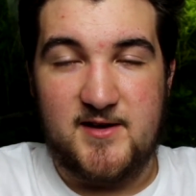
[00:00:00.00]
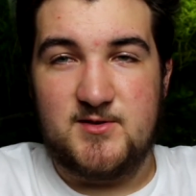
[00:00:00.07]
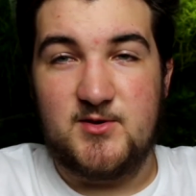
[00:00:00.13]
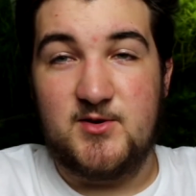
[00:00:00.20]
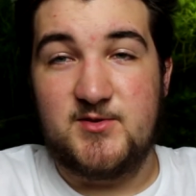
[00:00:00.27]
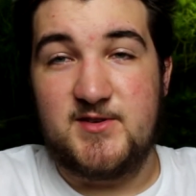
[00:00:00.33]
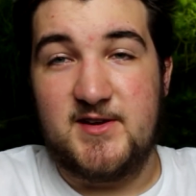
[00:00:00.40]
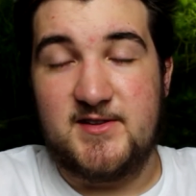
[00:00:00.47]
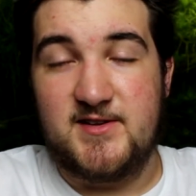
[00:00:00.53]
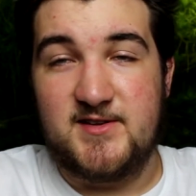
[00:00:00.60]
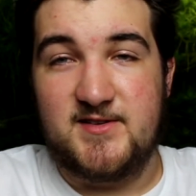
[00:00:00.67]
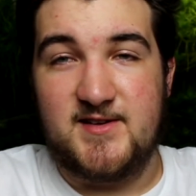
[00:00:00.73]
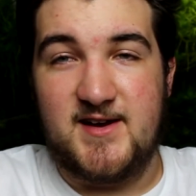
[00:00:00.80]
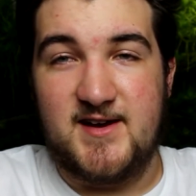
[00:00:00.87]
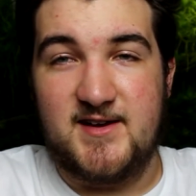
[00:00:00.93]
So don't take
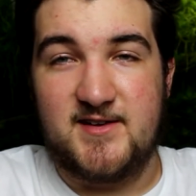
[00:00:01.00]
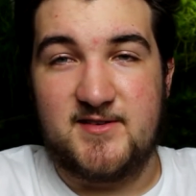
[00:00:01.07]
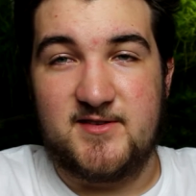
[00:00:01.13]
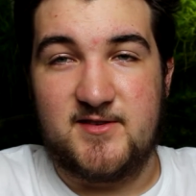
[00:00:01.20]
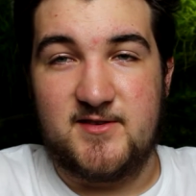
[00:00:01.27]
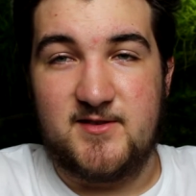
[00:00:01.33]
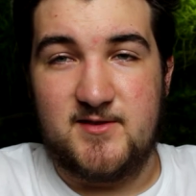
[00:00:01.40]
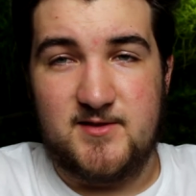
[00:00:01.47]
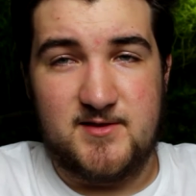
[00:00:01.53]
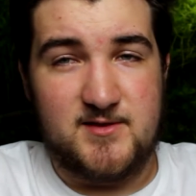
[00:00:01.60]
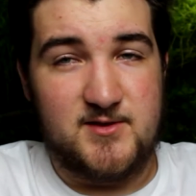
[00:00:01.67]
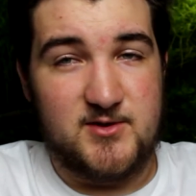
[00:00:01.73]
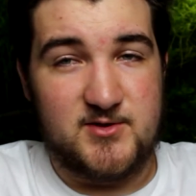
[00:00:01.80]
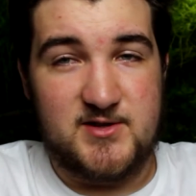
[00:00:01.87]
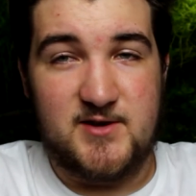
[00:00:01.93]
this as
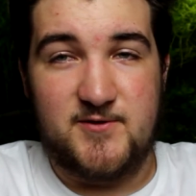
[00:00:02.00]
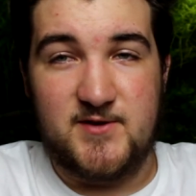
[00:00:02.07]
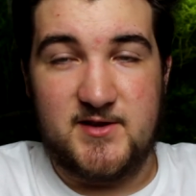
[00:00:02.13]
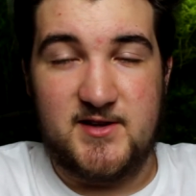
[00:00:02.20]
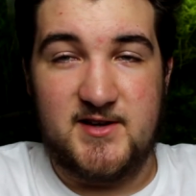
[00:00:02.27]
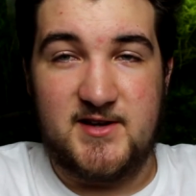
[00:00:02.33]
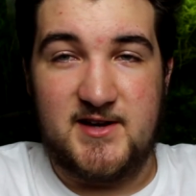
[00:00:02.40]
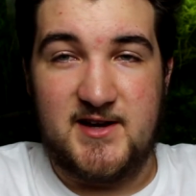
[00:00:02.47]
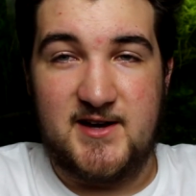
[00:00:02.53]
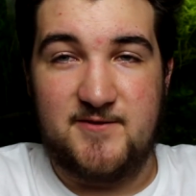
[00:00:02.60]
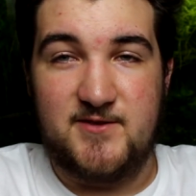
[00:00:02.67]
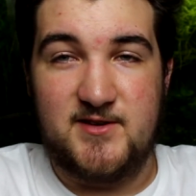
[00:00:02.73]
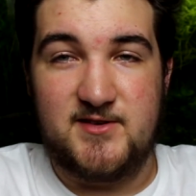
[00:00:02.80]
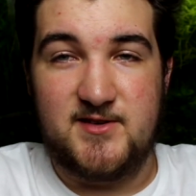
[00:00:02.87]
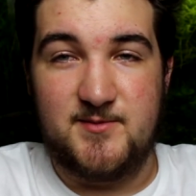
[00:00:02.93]
you're definitely going to have
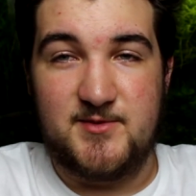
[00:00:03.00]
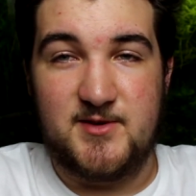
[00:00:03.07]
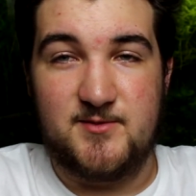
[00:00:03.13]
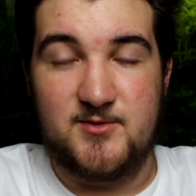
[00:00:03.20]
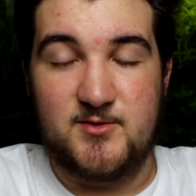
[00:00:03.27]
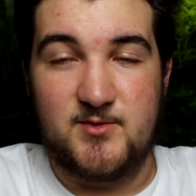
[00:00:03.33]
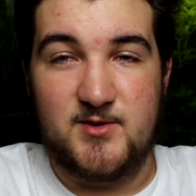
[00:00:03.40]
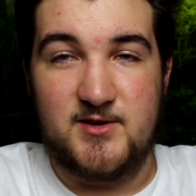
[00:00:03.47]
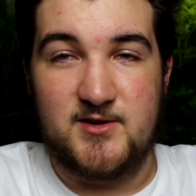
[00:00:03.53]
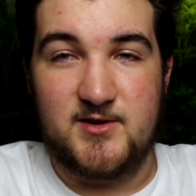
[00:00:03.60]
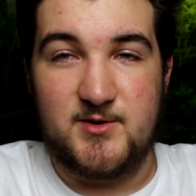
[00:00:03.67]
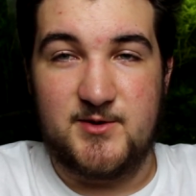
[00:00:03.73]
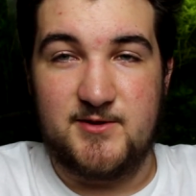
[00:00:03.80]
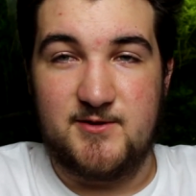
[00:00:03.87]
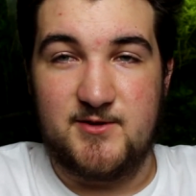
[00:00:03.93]
these symptoms when you're
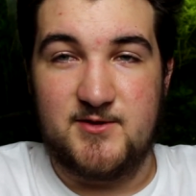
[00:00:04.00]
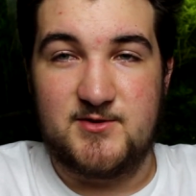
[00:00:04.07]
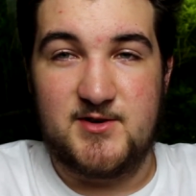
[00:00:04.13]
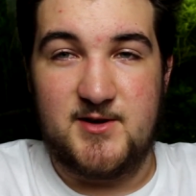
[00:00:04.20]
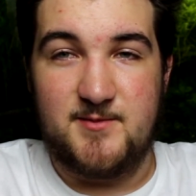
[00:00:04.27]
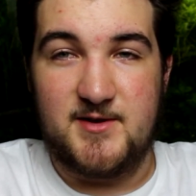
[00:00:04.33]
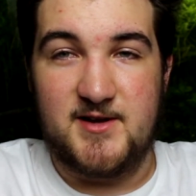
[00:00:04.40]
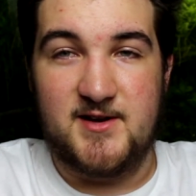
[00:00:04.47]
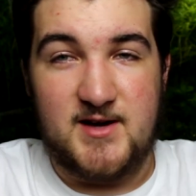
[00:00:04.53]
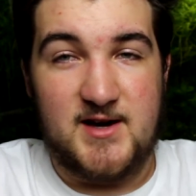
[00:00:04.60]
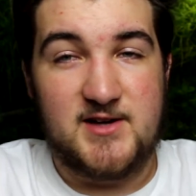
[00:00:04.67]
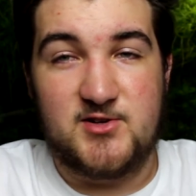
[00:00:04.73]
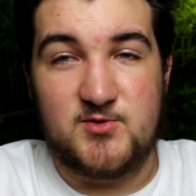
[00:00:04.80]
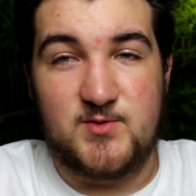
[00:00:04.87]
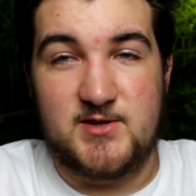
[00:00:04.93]
going through the treatment. I
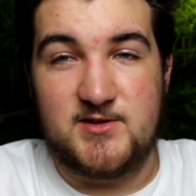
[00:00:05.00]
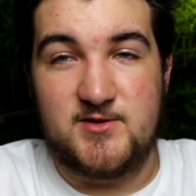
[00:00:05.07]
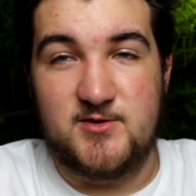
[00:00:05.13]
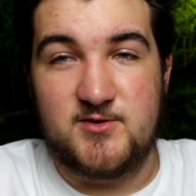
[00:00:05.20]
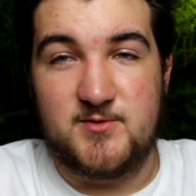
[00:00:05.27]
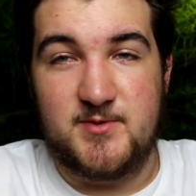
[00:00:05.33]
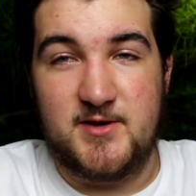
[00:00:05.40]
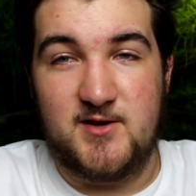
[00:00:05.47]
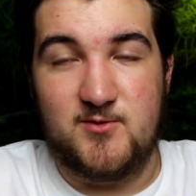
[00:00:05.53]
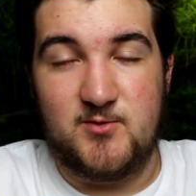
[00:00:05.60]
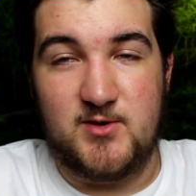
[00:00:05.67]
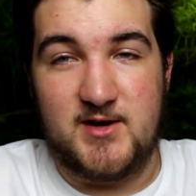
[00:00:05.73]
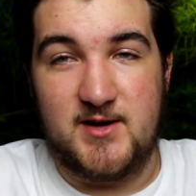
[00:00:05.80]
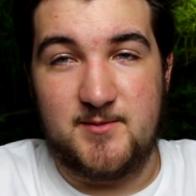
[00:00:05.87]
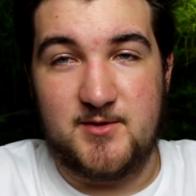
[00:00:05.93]
just wanted to explain
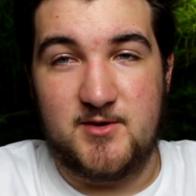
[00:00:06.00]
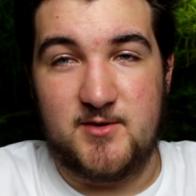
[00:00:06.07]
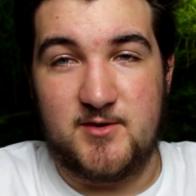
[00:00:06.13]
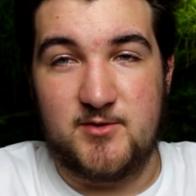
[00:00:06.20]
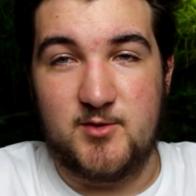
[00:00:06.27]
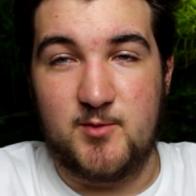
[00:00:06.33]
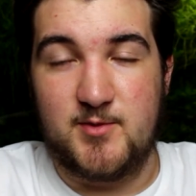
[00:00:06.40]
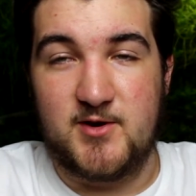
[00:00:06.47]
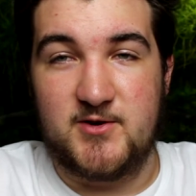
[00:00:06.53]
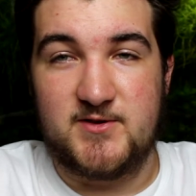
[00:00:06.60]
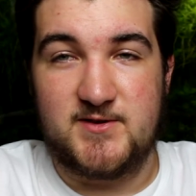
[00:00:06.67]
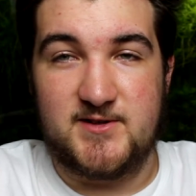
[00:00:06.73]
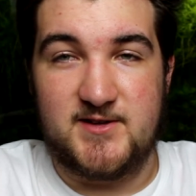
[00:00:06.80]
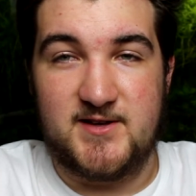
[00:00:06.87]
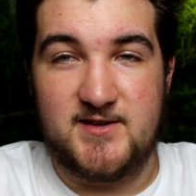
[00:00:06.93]
what I'm going through
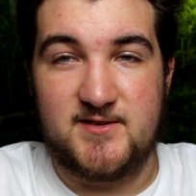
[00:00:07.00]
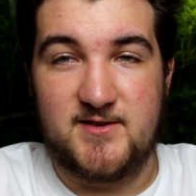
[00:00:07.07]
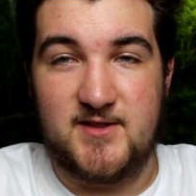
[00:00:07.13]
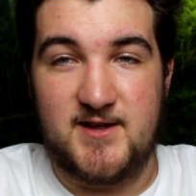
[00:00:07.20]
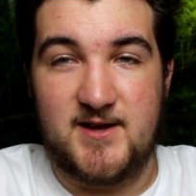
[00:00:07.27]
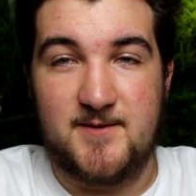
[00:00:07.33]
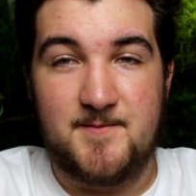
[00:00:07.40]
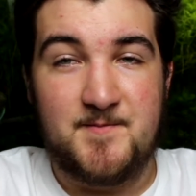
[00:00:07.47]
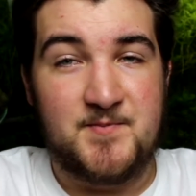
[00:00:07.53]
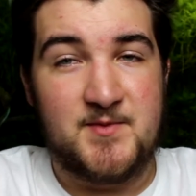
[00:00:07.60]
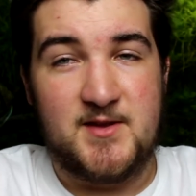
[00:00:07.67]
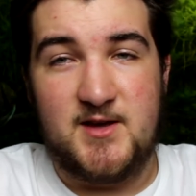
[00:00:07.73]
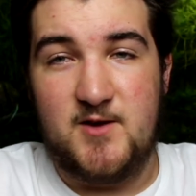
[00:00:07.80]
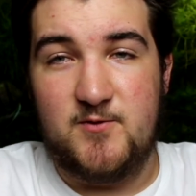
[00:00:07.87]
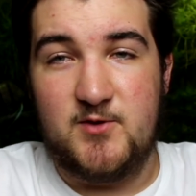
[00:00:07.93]
personally so that
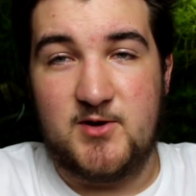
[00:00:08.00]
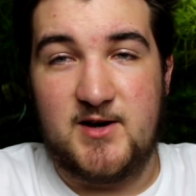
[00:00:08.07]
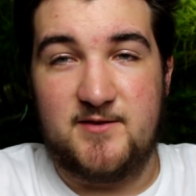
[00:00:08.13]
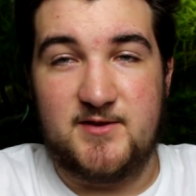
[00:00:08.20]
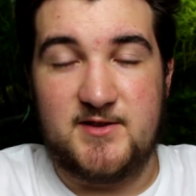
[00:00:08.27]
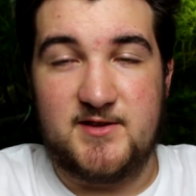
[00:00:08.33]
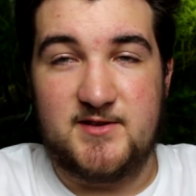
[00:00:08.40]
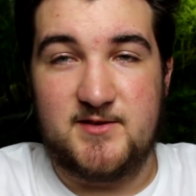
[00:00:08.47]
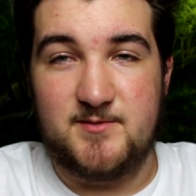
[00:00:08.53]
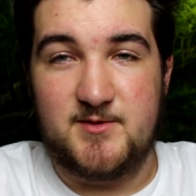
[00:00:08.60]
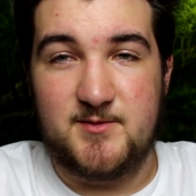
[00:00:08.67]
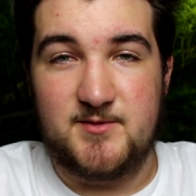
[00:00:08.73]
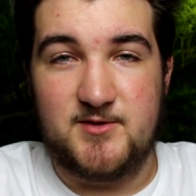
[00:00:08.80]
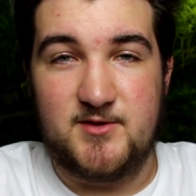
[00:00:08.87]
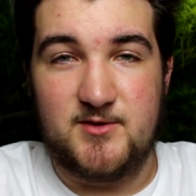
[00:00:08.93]
if you're having these
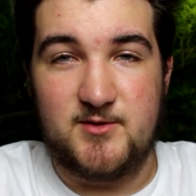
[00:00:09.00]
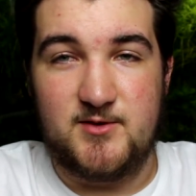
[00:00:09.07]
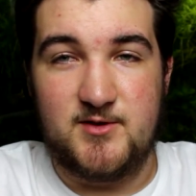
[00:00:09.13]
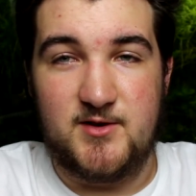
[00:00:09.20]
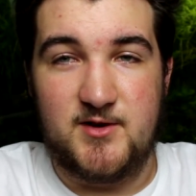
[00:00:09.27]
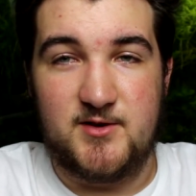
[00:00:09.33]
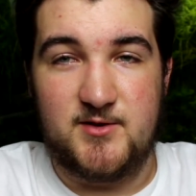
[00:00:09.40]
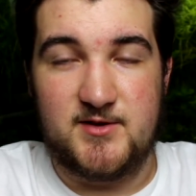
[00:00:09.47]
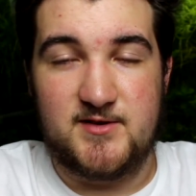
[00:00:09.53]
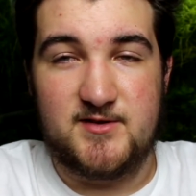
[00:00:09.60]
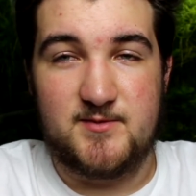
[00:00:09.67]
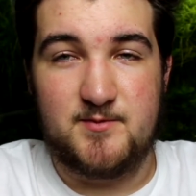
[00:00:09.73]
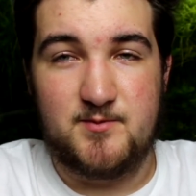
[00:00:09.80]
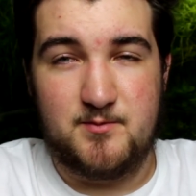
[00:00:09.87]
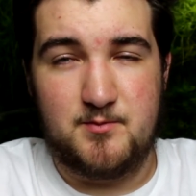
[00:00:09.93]
symptoms too, you know it's
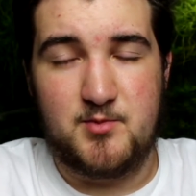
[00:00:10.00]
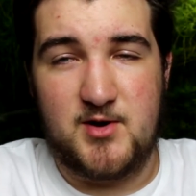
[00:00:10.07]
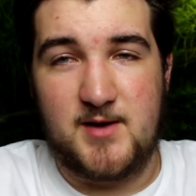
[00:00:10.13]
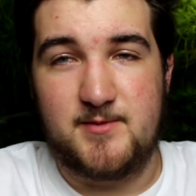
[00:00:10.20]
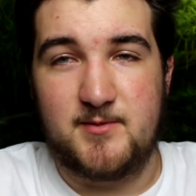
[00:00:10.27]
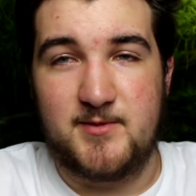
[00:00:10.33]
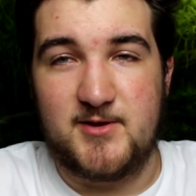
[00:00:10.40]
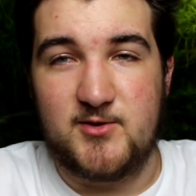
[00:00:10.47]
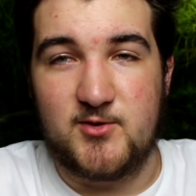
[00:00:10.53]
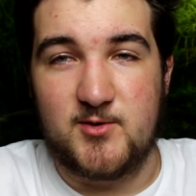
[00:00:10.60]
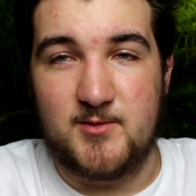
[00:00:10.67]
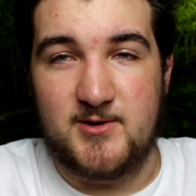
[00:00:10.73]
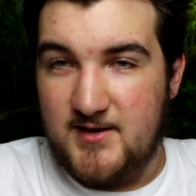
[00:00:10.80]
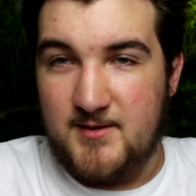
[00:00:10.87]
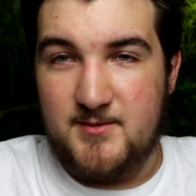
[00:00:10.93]
probably
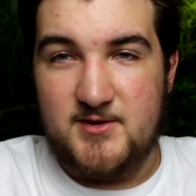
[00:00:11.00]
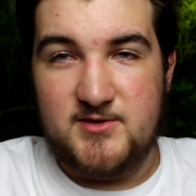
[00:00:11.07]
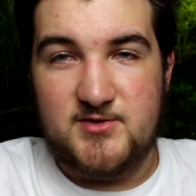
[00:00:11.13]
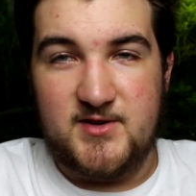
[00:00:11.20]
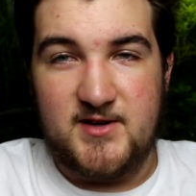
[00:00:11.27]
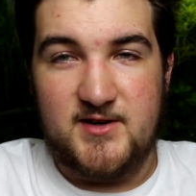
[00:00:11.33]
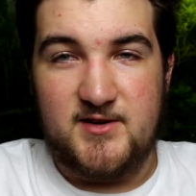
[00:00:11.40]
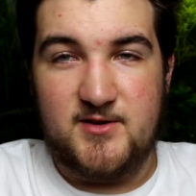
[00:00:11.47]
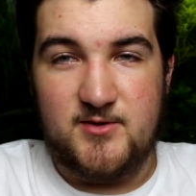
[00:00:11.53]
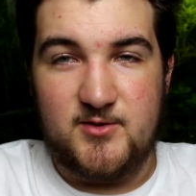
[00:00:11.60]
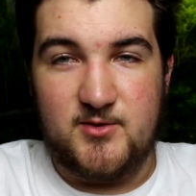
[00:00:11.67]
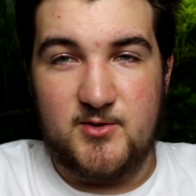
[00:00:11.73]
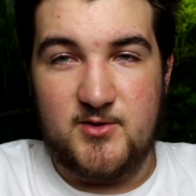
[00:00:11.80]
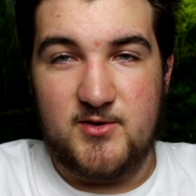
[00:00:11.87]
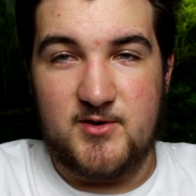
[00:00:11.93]
normal. I'm going to try and go in
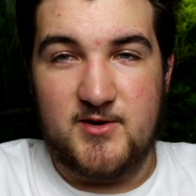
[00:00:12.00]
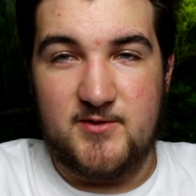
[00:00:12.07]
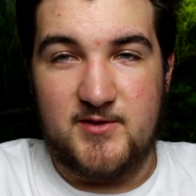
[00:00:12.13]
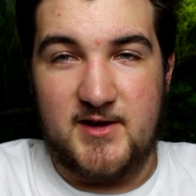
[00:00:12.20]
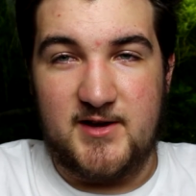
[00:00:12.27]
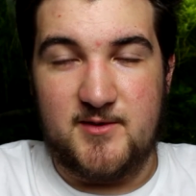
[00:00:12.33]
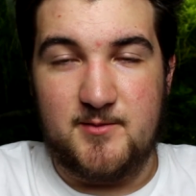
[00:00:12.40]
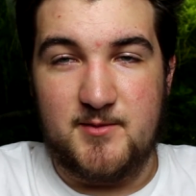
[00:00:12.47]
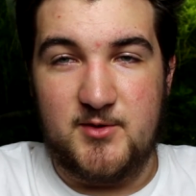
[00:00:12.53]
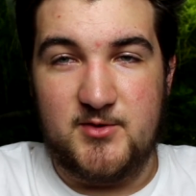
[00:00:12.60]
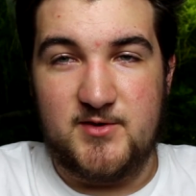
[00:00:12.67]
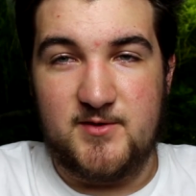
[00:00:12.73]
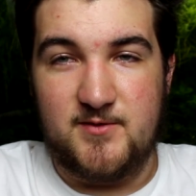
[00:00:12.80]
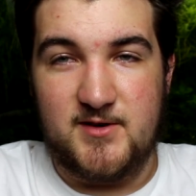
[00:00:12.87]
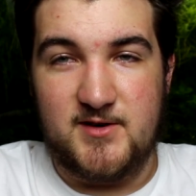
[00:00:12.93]
order of like most
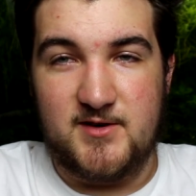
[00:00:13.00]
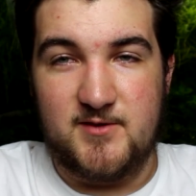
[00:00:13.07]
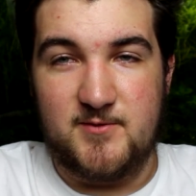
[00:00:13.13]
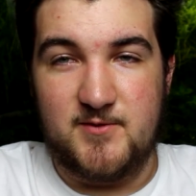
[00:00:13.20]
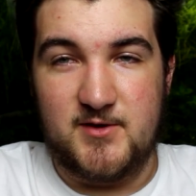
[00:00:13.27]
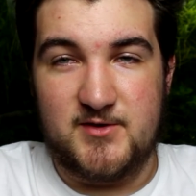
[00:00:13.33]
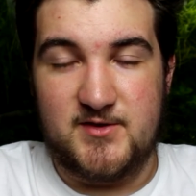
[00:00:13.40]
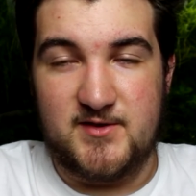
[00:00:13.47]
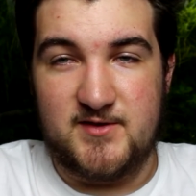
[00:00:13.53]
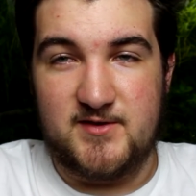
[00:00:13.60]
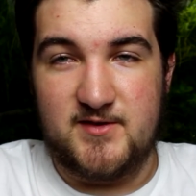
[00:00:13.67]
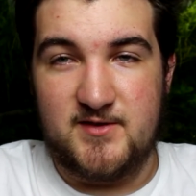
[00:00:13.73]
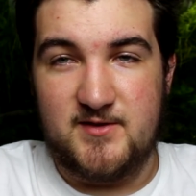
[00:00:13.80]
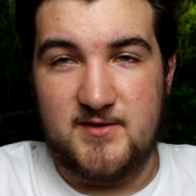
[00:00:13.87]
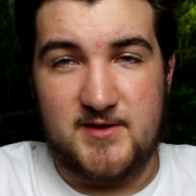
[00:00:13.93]
severe versus
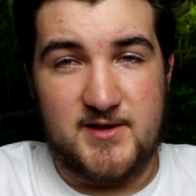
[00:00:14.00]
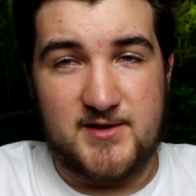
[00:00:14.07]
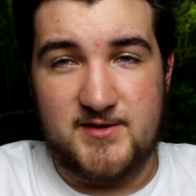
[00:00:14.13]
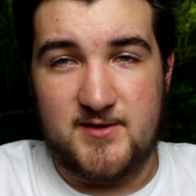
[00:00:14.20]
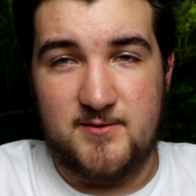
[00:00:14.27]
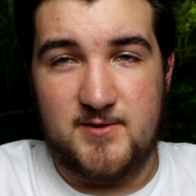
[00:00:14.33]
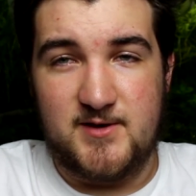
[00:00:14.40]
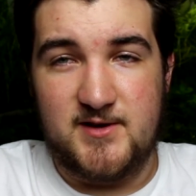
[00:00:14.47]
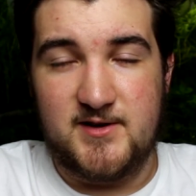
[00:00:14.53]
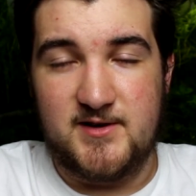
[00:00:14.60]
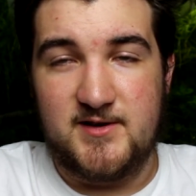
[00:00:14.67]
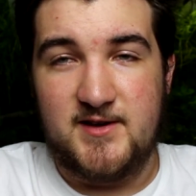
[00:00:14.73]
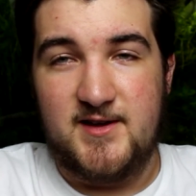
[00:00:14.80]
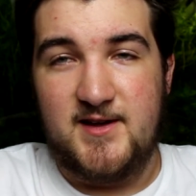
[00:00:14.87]
least severe.